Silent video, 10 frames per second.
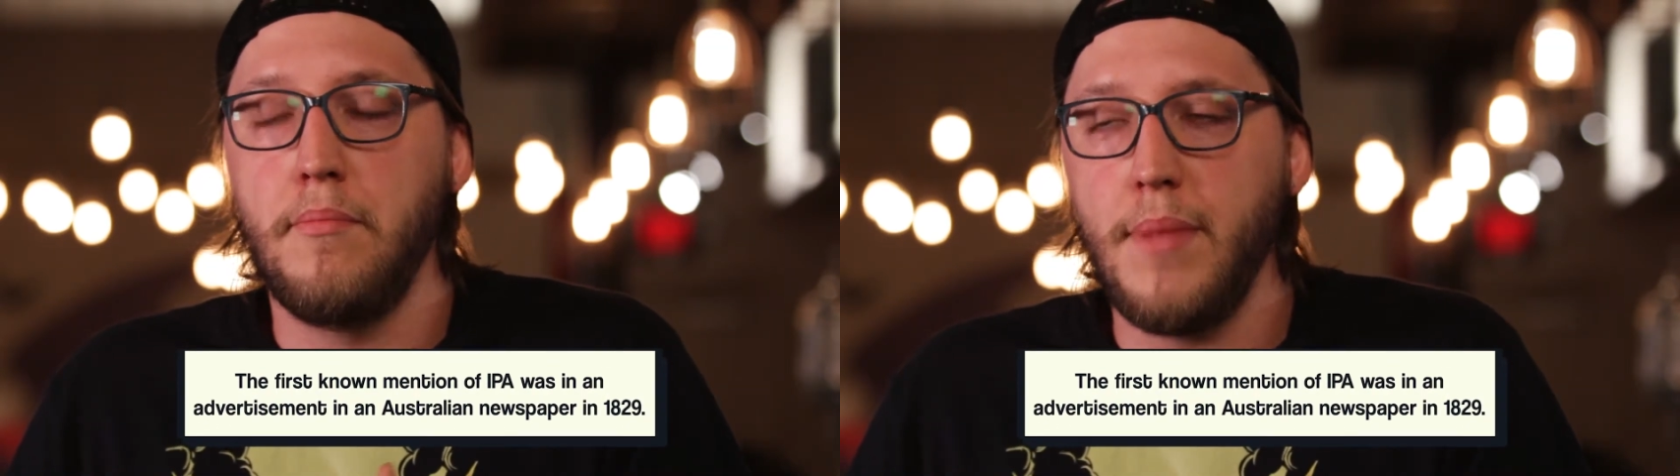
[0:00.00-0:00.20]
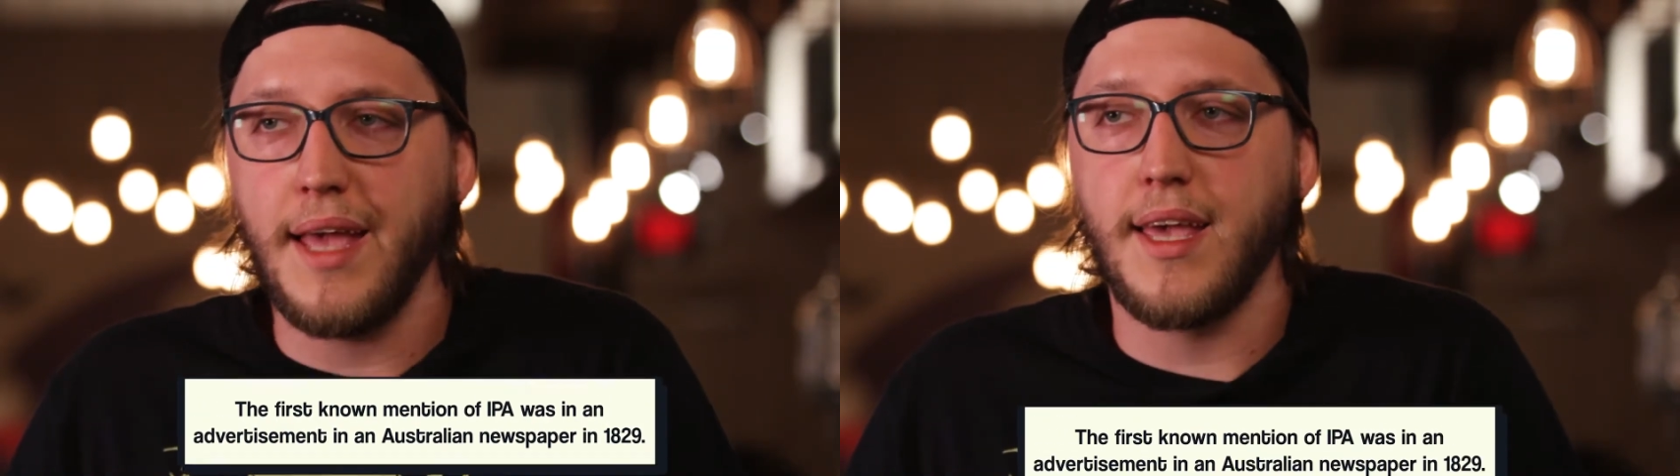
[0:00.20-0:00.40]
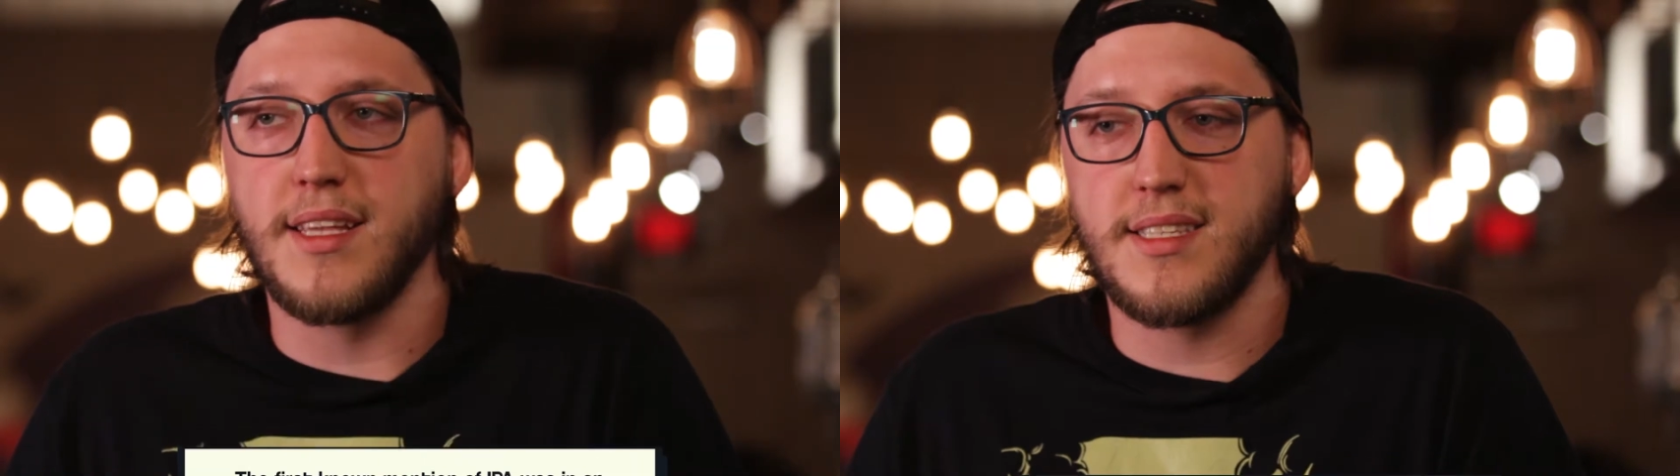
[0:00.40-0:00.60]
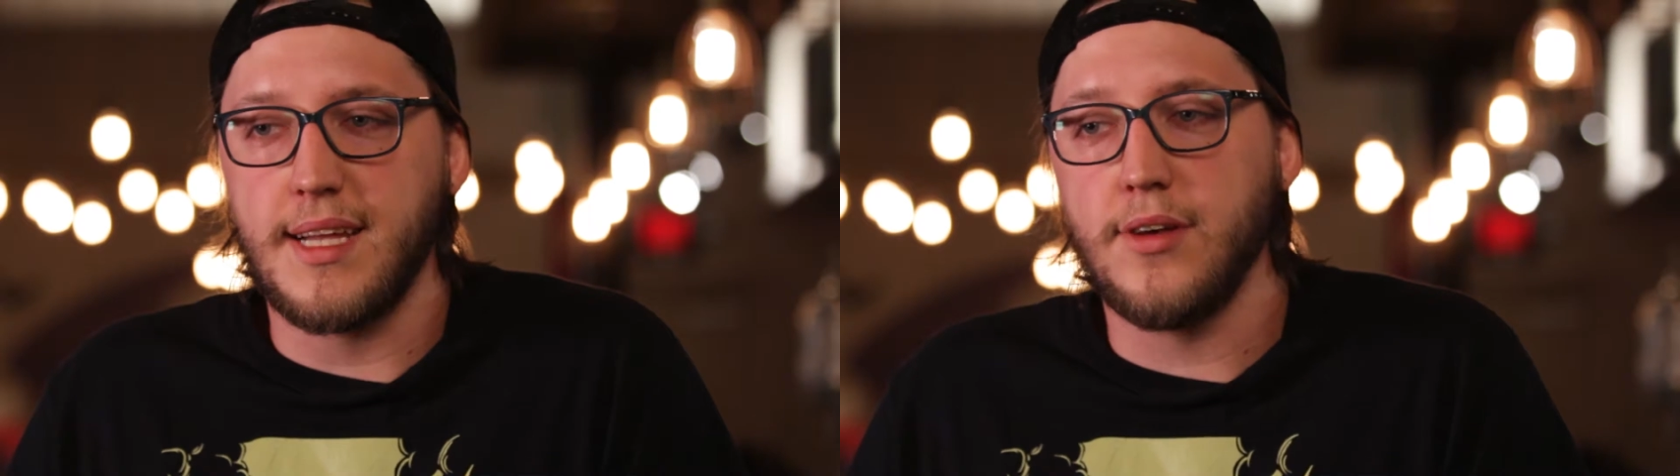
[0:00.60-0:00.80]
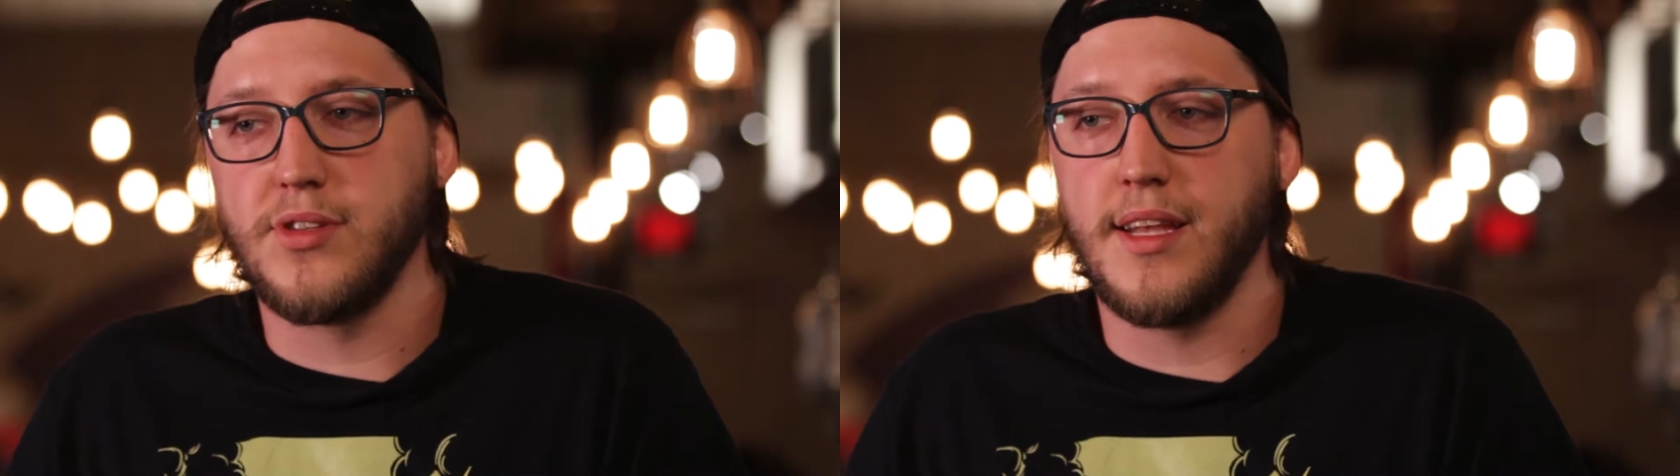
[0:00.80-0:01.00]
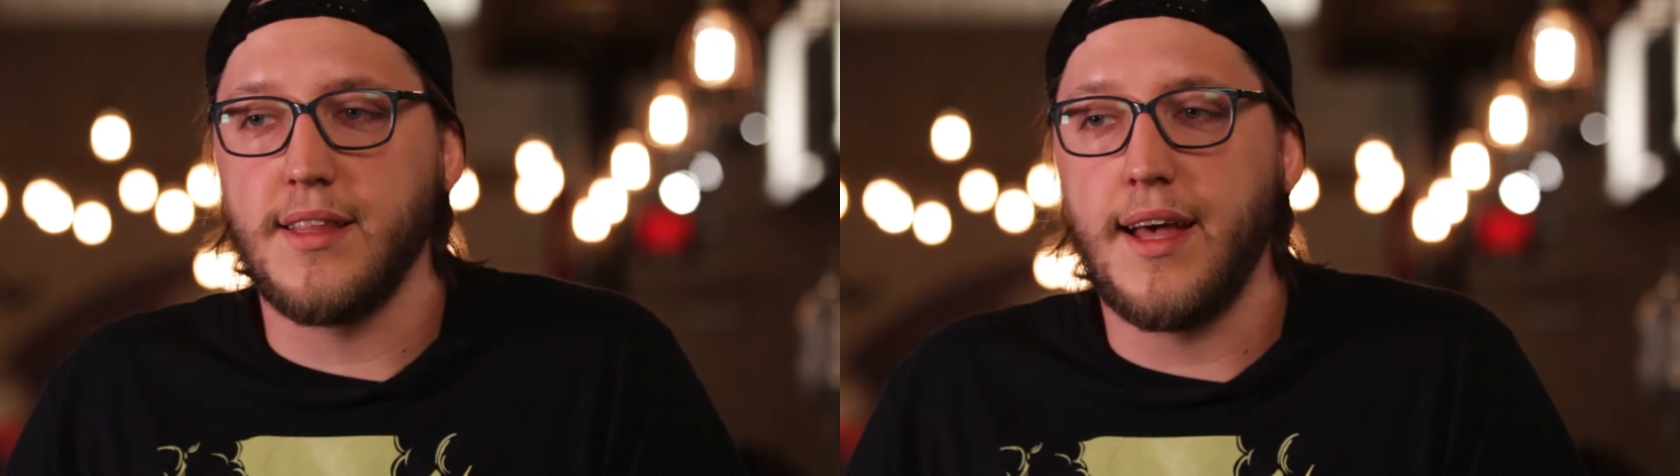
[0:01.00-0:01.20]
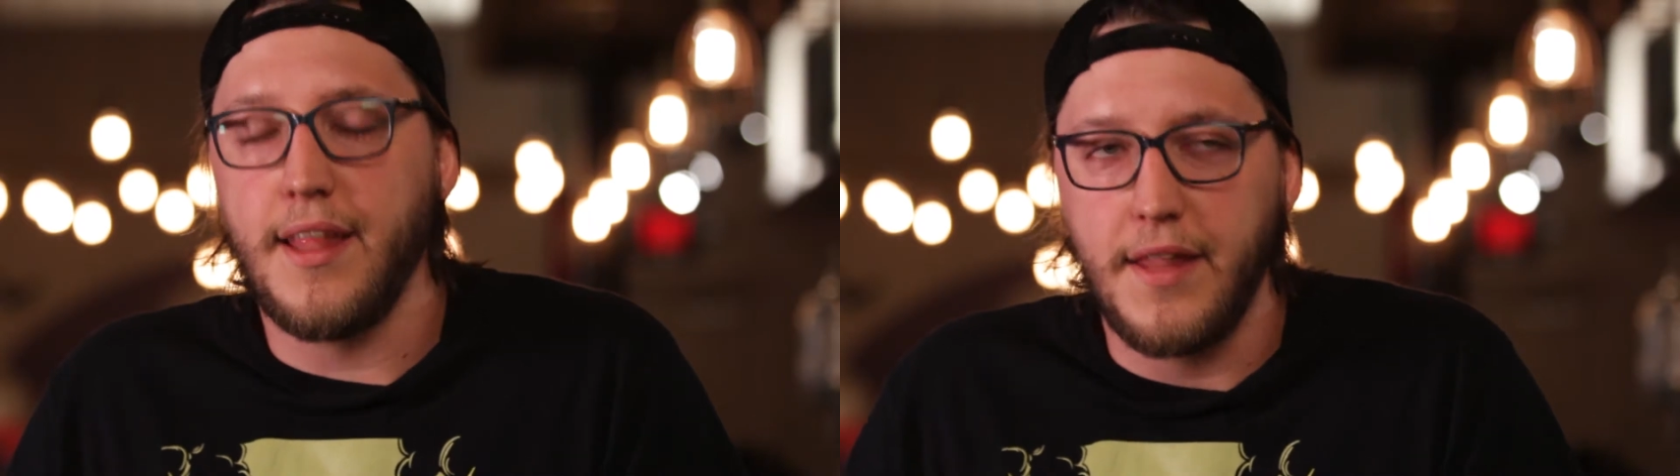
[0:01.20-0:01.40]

making styles like that,